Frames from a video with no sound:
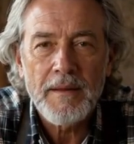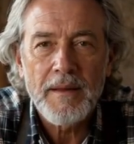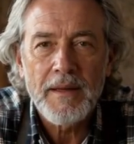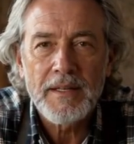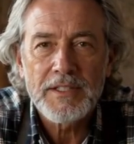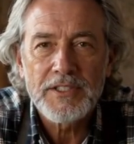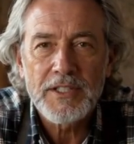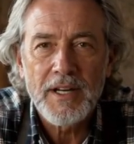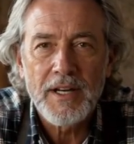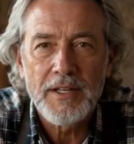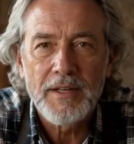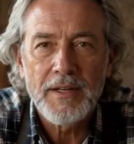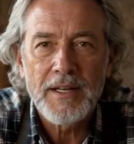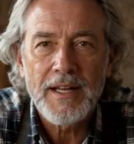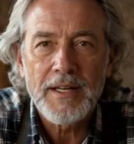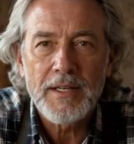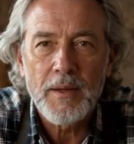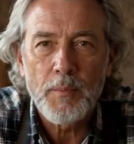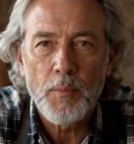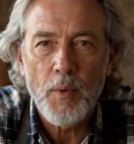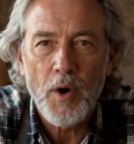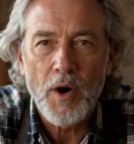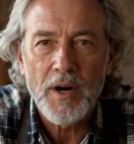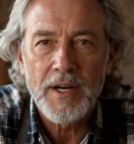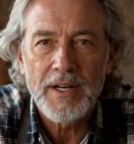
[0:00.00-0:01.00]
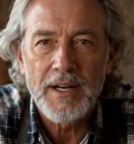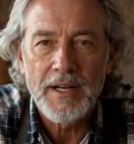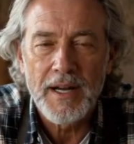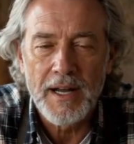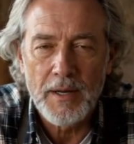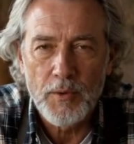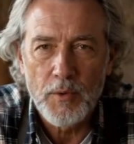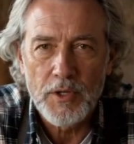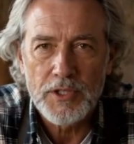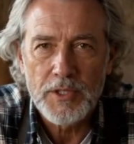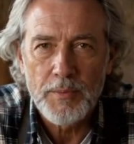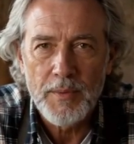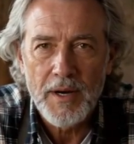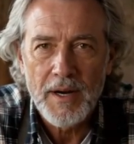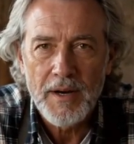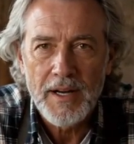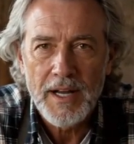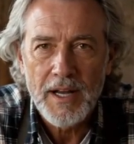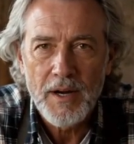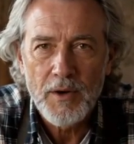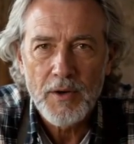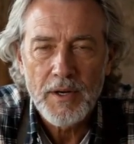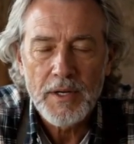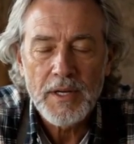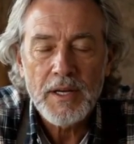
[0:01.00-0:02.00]
Suddenly the marketing was about
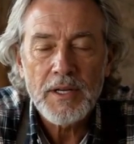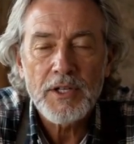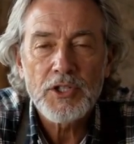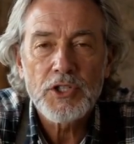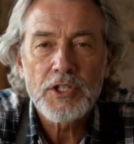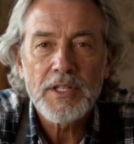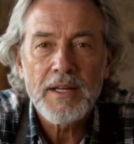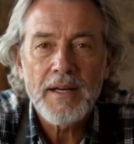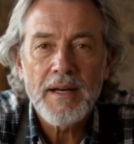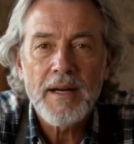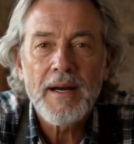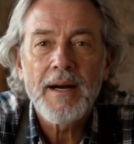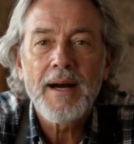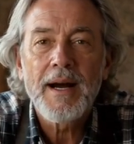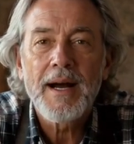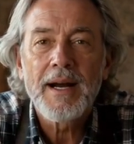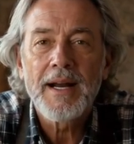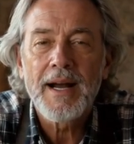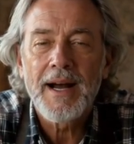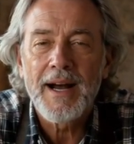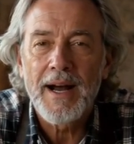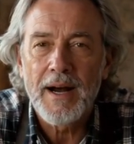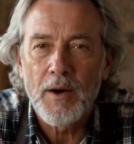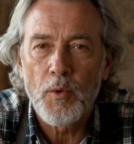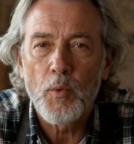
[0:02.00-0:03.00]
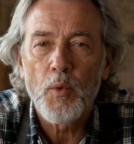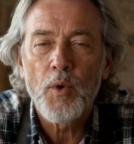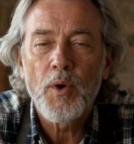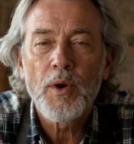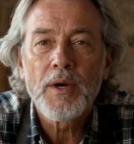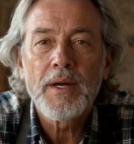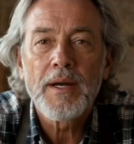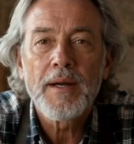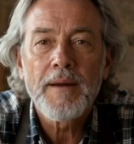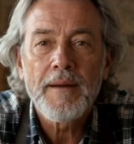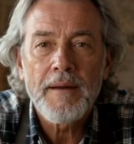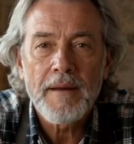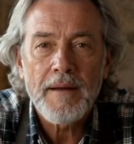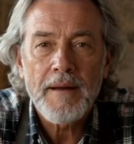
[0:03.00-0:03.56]
heritage and handwork,